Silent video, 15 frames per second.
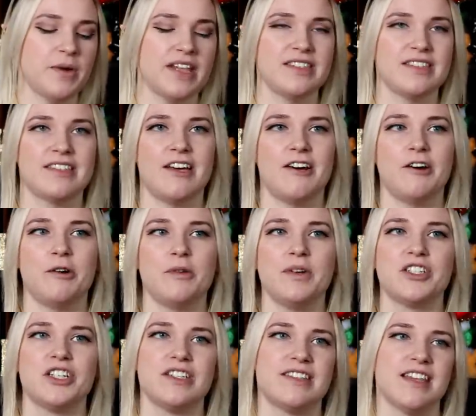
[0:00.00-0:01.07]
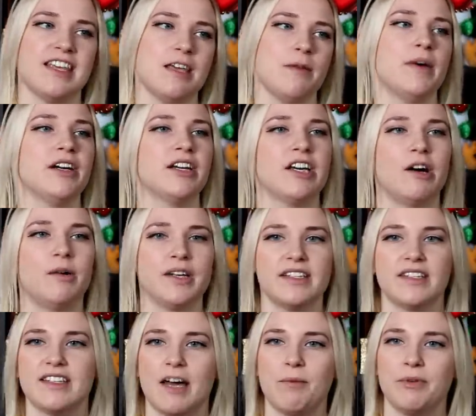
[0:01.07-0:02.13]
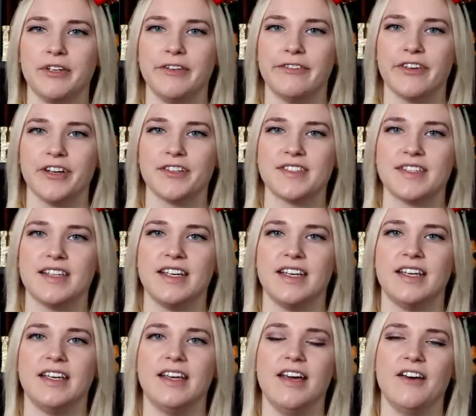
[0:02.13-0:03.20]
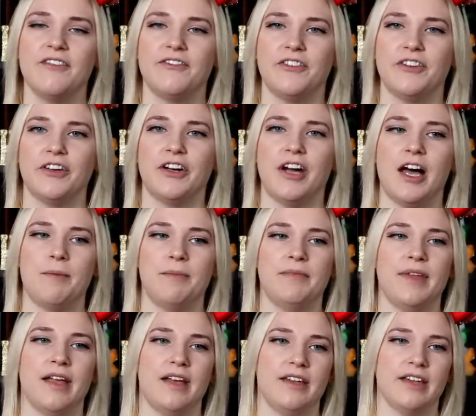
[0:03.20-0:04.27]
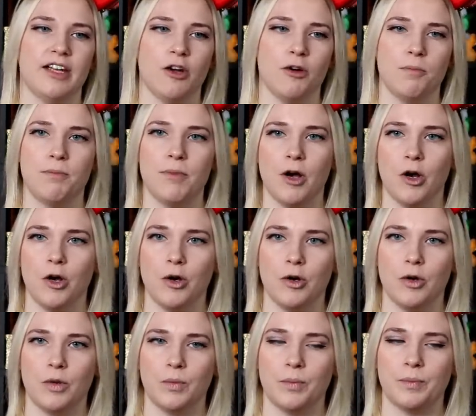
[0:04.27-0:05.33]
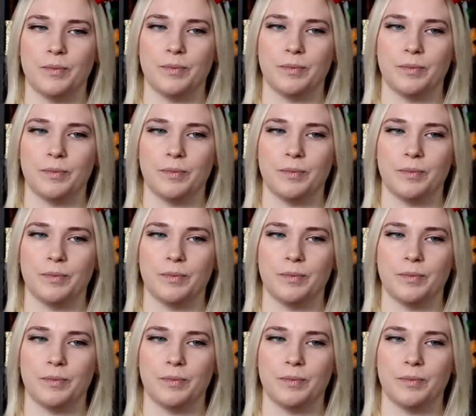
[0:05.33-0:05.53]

And so she's thinking about going to Temple University for her